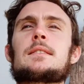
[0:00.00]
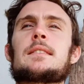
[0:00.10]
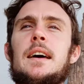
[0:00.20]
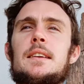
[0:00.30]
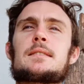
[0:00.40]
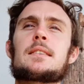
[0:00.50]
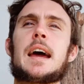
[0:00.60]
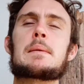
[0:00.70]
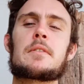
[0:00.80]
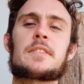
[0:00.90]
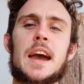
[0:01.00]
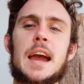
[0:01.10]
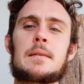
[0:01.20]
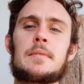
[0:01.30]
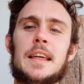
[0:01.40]
That is the name of
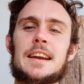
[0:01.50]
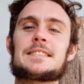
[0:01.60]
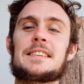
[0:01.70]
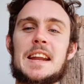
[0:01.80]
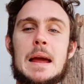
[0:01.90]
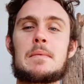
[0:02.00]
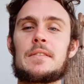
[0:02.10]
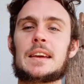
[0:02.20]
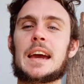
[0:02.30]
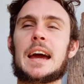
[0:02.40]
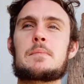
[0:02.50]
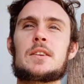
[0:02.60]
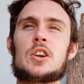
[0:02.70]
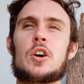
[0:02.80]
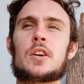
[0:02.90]
the game in
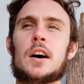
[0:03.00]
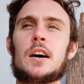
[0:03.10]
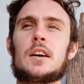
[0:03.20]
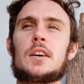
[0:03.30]
yoga.